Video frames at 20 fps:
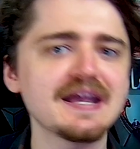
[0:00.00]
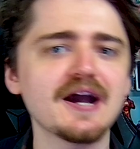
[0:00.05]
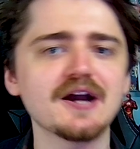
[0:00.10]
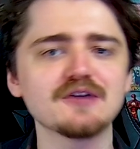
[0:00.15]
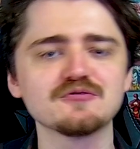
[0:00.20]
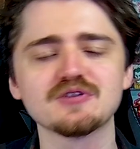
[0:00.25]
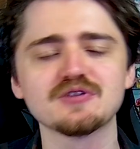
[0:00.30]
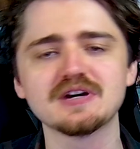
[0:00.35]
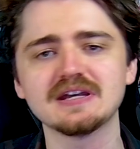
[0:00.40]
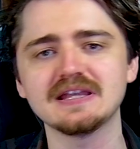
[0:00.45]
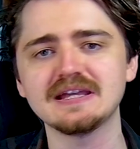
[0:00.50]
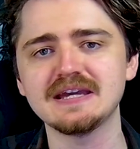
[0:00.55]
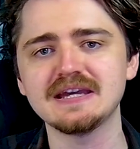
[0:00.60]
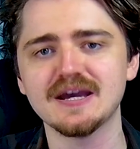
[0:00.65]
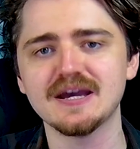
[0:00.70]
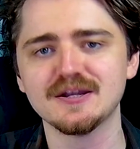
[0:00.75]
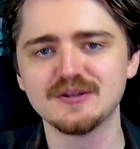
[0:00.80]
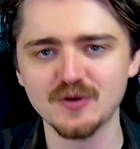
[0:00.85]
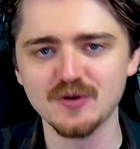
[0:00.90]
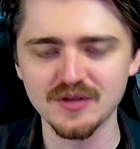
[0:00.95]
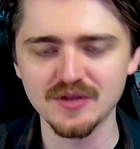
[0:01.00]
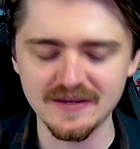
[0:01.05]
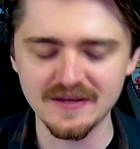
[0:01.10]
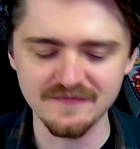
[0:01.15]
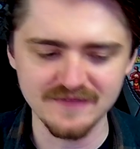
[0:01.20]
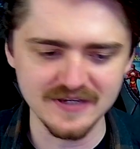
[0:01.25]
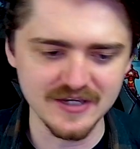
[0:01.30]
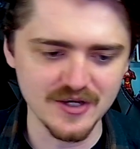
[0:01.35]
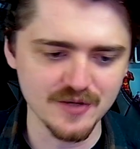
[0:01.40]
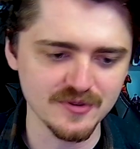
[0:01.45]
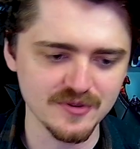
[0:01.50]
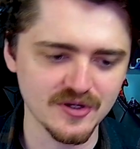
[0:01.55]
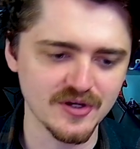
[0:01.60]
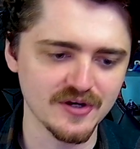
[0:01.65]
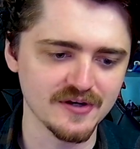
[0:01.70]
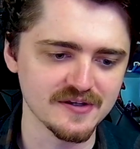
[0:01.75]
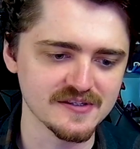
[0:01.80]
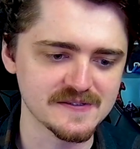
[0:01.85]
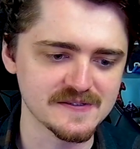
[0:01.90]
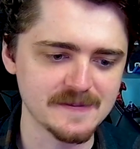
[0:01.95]
I really adore that video
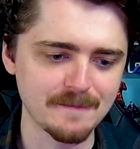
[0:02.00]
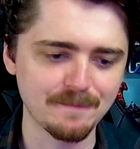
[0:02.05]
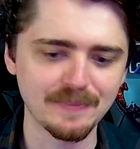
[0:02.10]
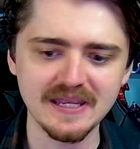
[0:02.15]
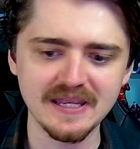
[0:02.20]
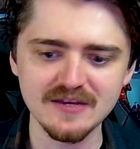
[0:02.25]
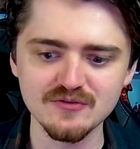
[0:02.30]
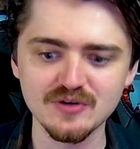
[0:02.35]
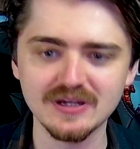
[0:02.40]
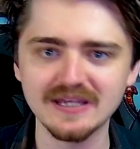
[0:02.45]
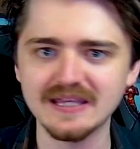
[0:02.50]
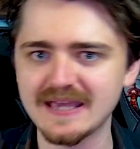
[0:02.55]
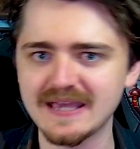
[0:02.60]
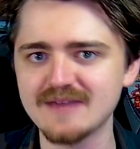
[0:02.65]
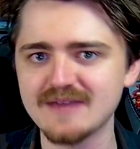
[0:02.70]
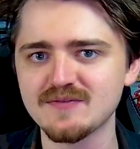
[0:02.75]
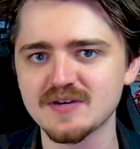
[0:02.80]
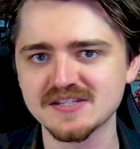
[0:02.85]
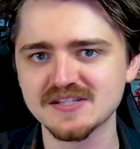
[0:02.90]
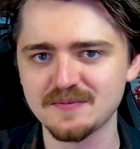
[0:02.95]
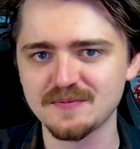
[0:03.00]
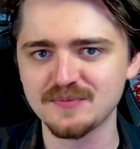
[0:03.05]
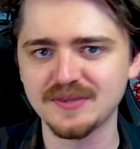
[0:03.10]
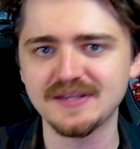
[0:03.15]
because he really gave us some